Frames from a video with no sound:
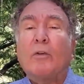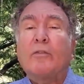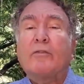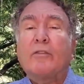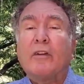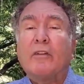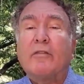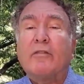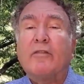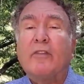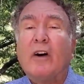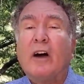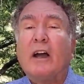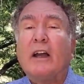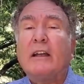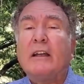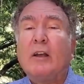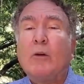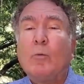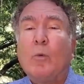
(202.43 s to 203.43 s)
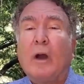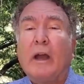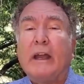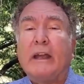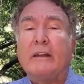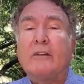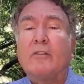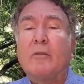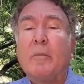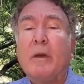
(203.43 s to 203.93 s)
was to define a
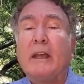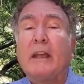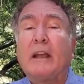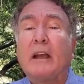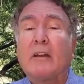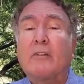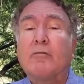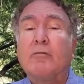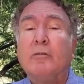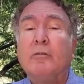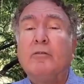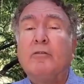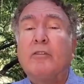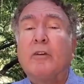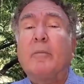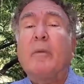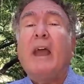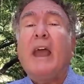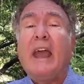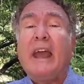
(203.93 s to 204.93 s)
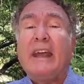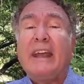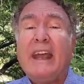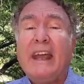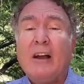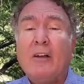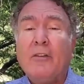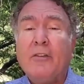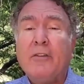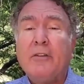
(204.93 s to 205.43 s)
way to make a cruise ship
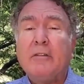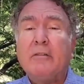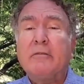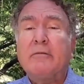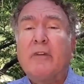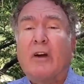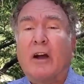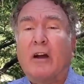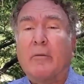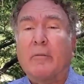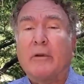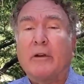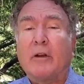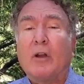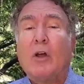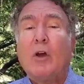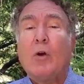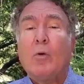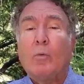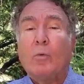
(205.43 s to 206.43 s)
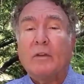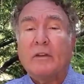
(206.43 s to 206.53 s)
a healthier environment